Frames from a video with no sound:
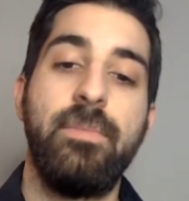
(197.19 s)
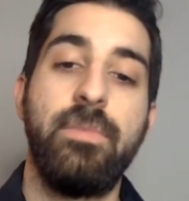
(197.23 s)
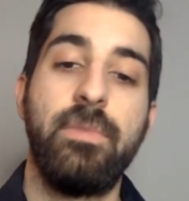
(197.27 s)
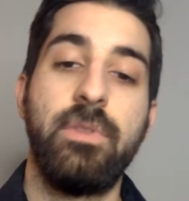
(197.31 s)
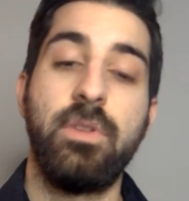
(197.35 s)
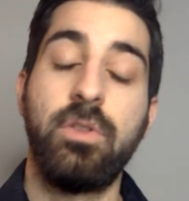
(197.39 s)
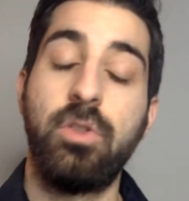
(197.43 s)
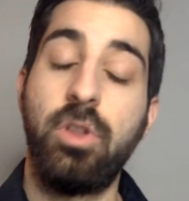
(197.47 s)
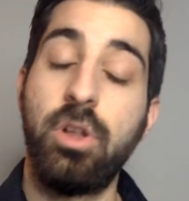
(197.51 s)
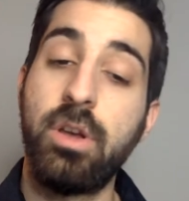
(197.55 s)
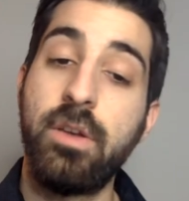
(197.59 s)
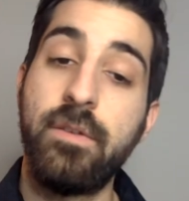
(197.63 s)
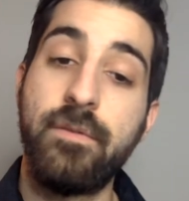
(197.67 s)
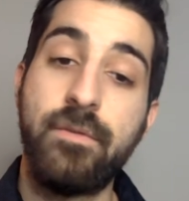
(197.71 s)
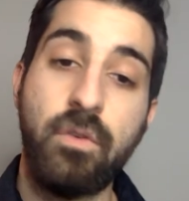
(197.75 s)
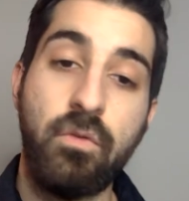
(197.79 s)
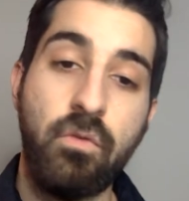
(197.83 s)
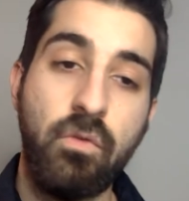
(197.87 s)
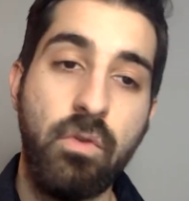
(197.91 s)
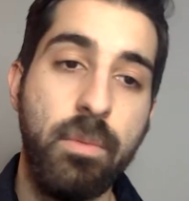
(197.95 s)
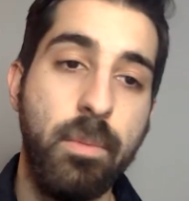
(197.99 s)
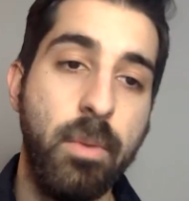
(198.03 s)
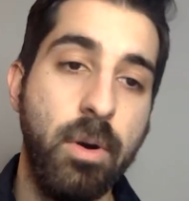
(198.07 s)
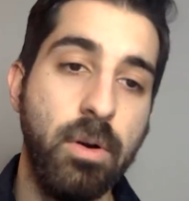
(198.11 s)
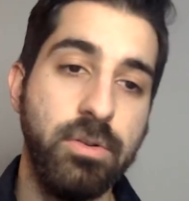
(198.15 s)
looking for
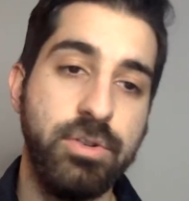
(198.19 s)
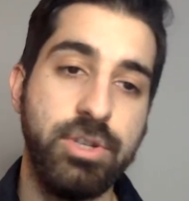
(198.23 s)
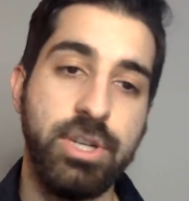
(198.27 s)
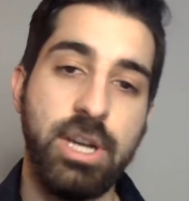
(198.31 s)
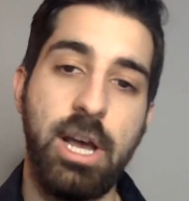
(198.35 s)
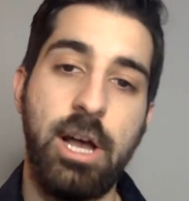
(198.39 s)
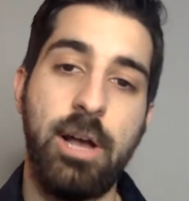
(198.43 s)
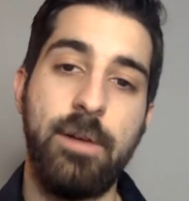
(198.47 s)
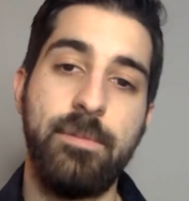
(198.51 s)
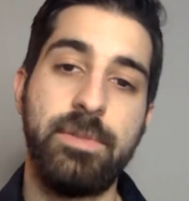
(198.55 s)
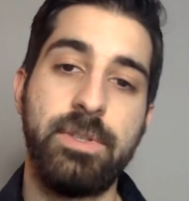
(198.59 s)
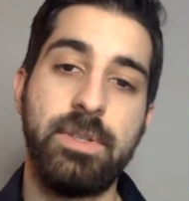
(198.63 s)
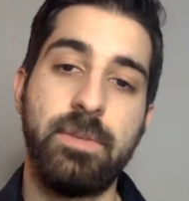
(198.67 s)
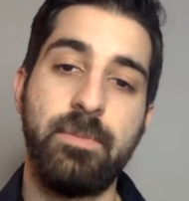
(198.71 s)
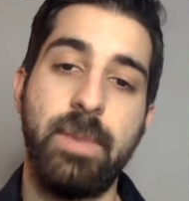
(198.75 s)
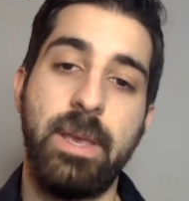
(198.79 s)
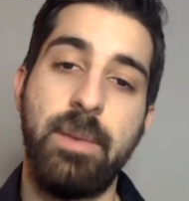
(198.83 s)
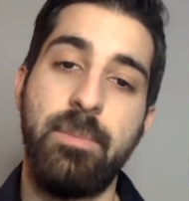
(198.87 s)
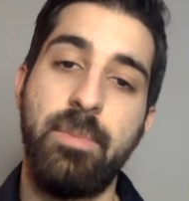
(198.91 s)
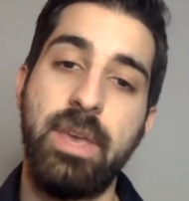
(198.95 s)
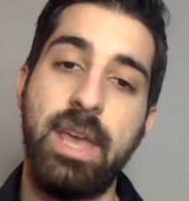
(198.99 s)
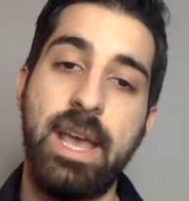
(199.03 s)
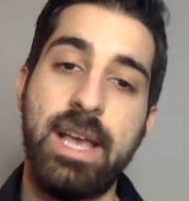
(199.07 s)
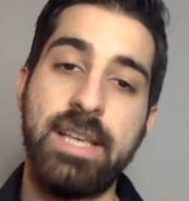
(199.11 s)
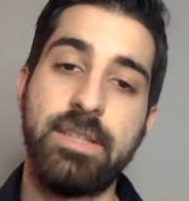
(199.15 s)
remote jobs,
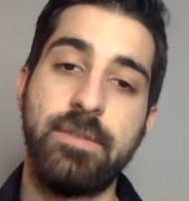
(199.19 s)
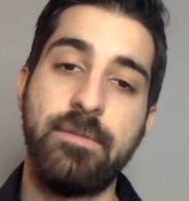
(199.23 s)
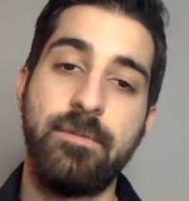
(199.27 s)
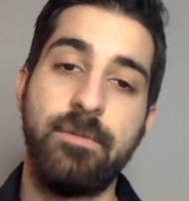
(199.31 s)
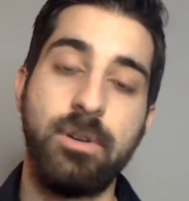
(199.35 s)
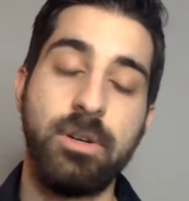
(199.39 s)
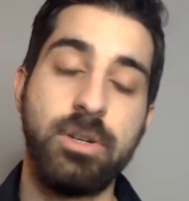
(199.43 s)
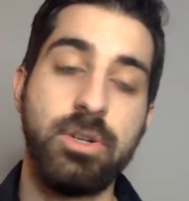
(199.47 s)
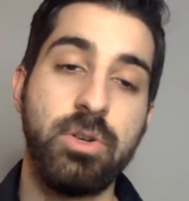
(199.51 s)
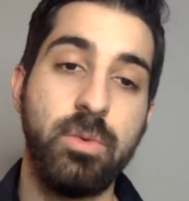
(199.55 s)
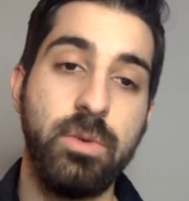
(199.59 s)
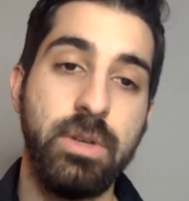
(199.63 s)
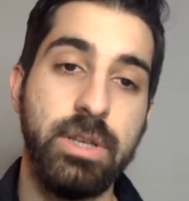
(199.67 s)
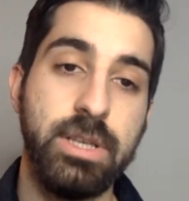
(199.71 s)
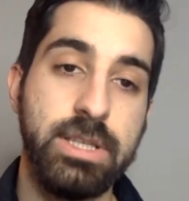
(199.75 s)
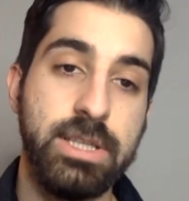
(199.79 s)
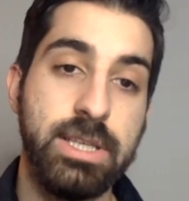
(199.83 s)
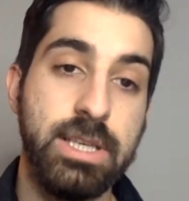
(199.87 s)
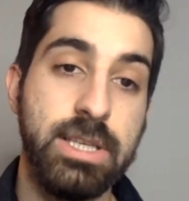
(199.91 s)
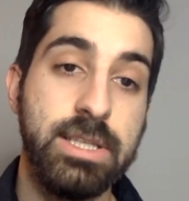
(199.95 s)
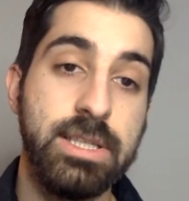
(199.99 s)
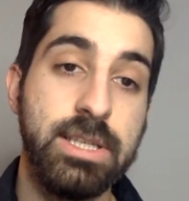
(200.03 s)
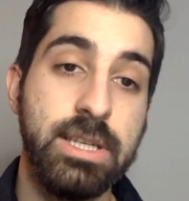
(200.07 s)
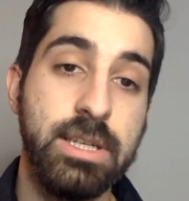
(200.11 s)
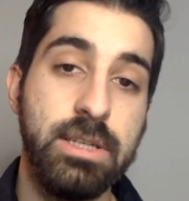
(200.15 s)
maybe as a virtual
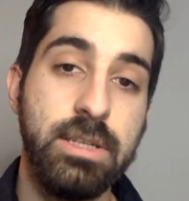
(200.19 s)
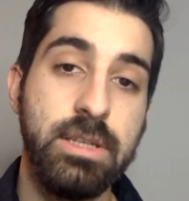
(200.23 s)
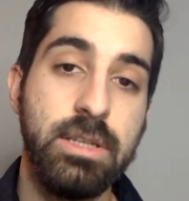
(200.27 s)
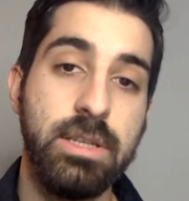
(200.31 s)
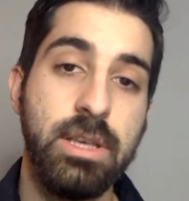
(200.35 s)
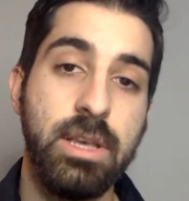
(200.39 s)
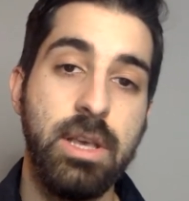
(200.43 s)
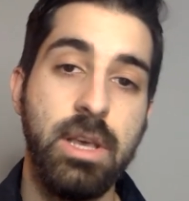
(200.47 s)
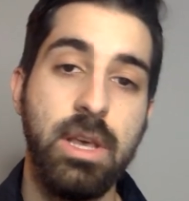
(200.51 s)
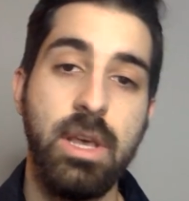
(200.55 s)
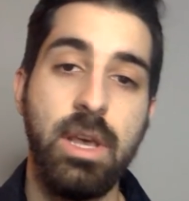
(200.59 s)
assistant.